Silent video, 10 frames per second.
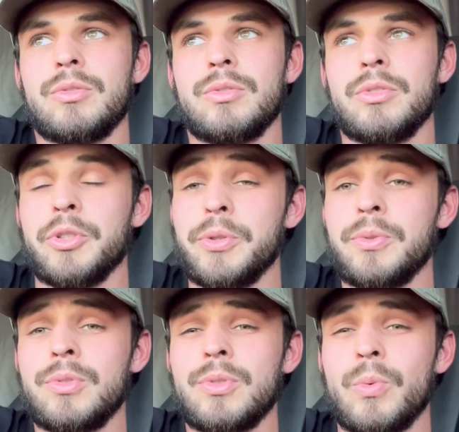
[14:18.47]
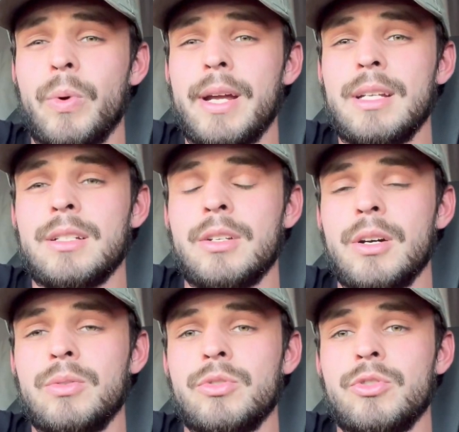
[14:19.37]
lose weight,
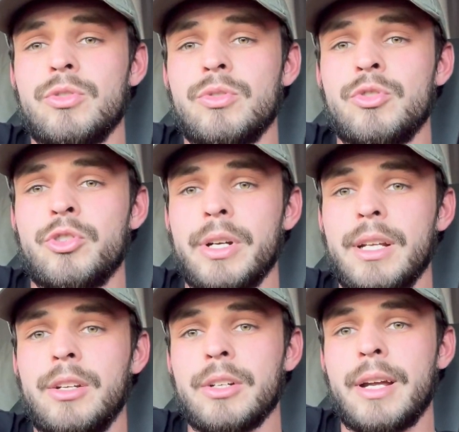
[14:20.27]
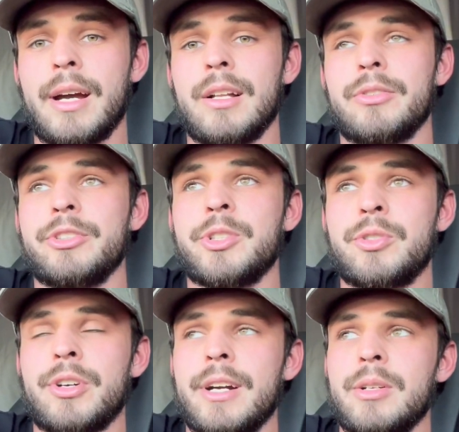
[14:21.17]
don't drink your calories.
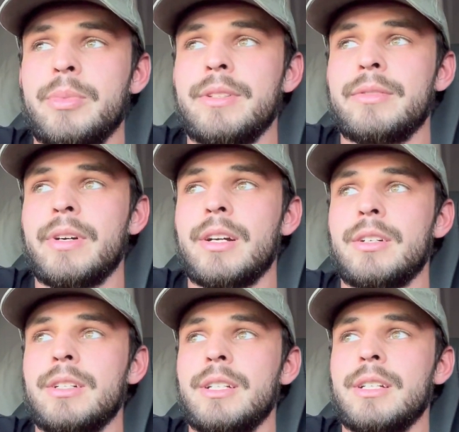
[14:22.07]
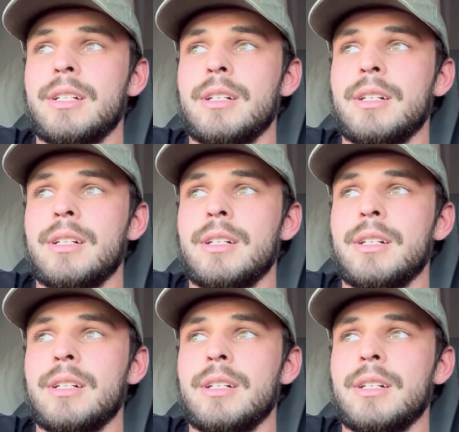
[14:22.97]
Try to be very